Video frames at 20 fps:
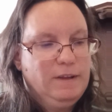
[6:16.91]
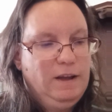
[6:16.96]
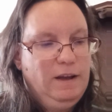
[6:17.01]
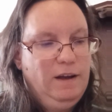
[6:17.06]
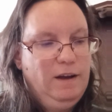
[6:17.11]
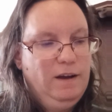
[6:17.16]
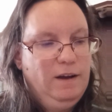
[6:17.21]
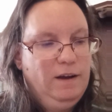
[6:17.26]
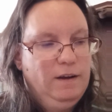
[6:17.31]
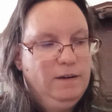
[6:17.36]

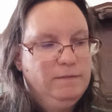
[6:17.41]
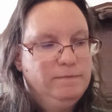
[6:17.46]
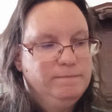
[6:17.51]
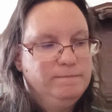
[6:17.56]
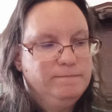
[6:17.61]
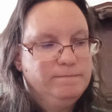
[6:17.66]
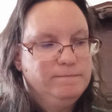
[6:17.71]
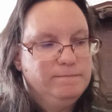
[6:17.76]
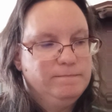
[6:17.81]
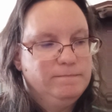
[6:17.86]

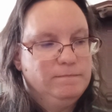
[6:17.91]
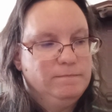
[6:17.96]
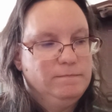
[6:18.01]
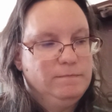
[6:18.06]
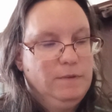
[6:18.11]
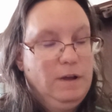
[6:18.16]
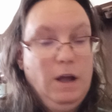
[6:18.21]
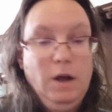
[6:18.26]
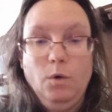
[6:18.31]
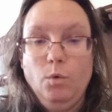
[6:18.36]

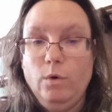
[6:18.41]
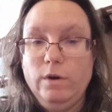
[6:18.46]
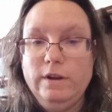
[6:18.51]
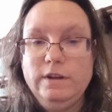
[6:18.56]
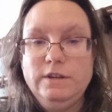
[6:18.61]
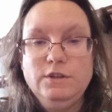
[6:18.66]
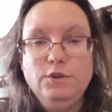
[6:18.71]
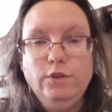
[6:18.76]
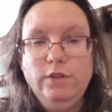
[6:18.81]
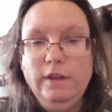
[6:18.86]
what
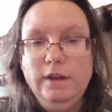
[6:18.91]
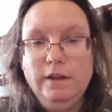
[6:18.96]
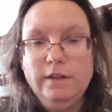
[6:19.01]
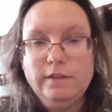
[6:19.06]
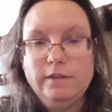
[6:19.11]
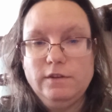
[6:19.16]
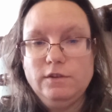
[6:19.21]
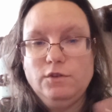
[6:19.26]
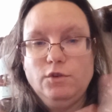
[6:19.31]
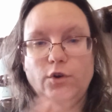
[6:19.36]
did you think
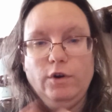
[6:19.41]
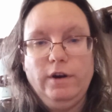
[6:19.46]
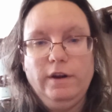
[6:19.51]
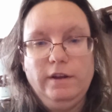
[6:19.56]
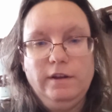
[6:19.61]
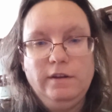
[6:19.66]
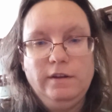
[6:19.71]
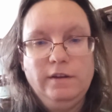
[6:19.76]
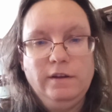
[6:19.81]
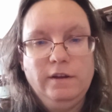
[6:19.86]
of the
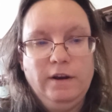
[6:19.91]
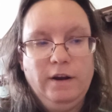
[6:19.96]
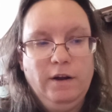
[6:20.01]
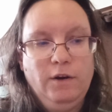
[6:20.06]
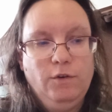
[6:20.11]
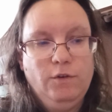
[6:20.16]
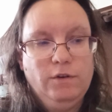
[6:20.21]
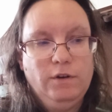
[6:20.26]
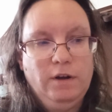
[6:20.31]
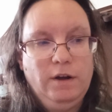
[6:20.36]
story? You
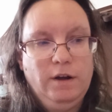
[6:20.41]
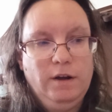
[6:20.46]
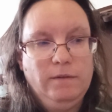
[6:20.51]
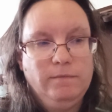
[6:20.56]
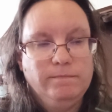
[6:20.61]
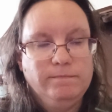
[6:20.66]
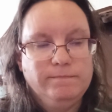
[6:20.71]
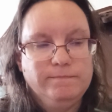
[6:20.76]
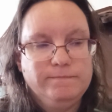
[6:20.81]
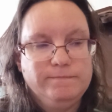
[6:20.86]

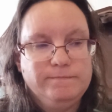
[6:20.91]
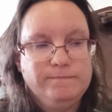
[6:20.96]
know,